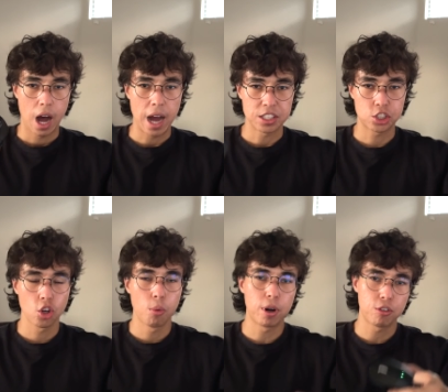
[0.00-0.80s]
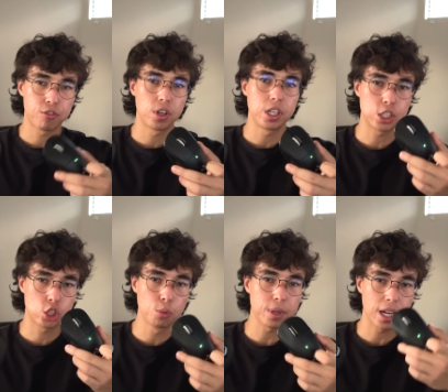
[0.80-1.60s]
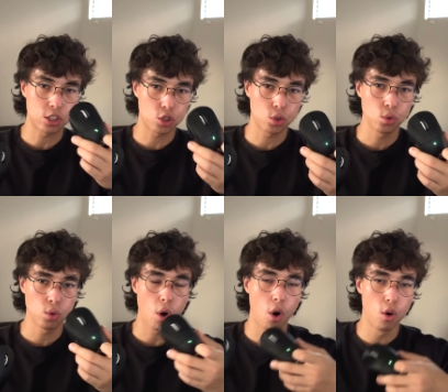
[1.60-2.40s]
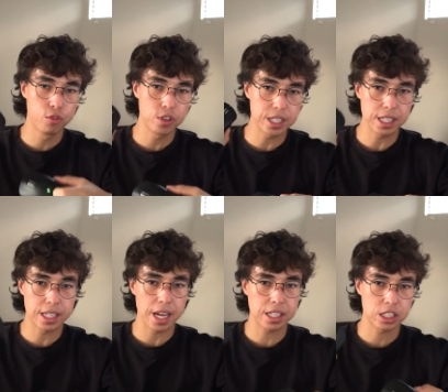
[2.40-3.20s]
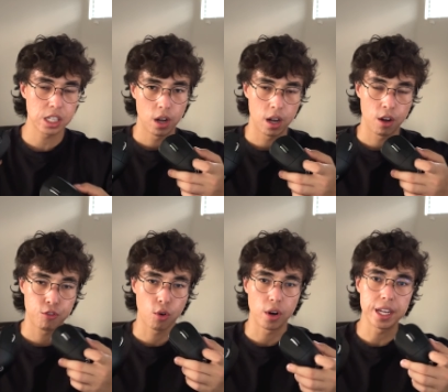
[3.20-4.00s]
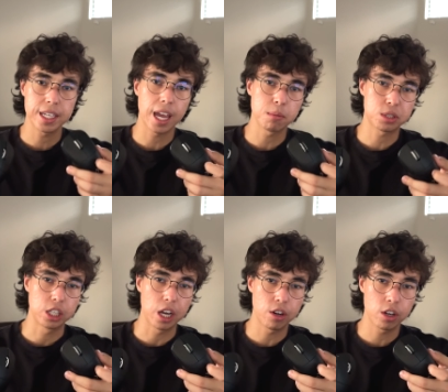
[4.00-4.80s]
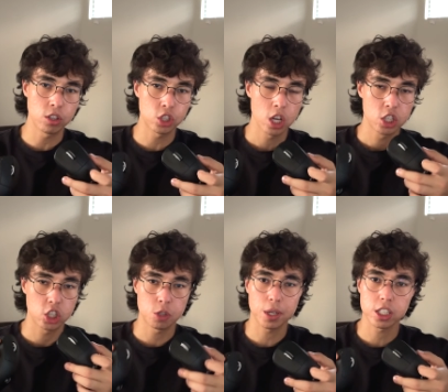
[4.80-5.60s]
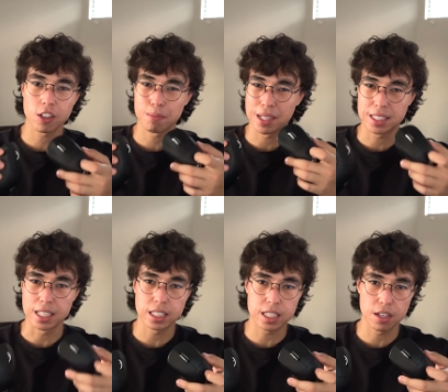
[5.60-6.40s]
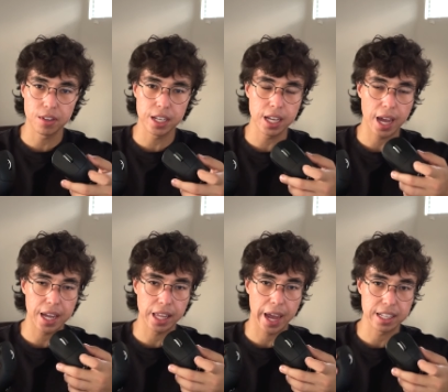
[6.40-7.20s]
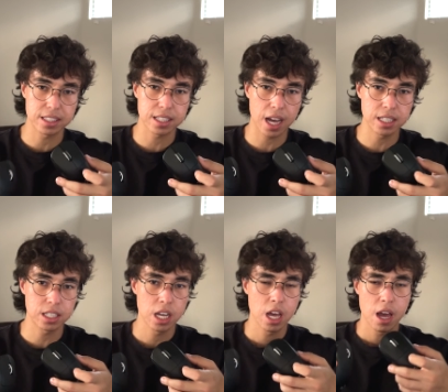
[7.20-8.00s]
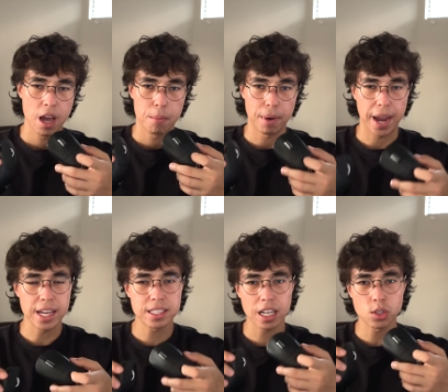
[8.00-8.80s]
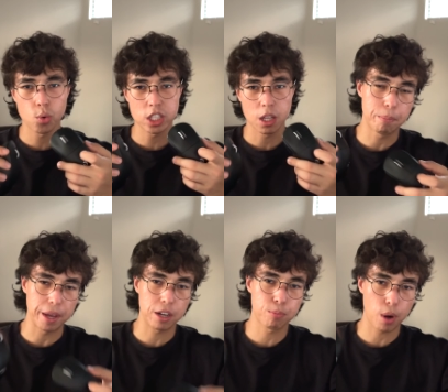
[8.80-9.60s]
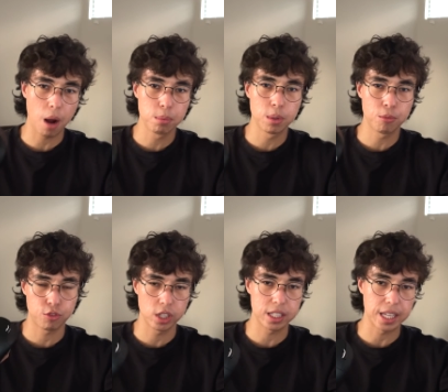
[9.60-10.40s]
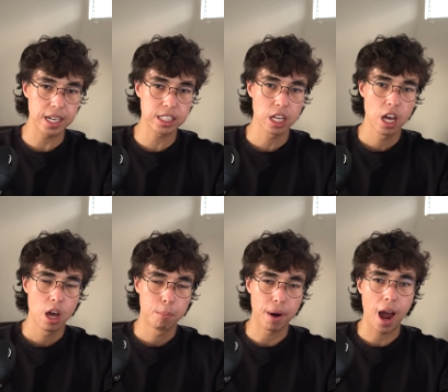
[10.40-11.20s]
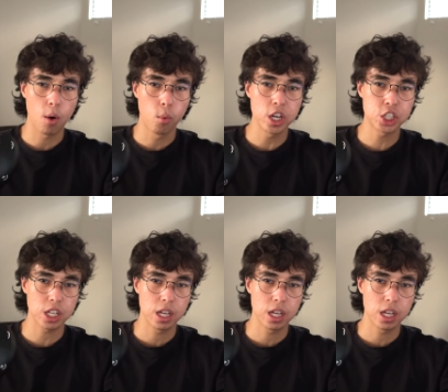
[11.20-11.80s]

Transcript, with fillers: I still prefer the Superlight 2 over the DeX uh, for in-game scenarios just because of my sensitivity and hand size. My hand size wasn't a big problem for the DeX, but I wish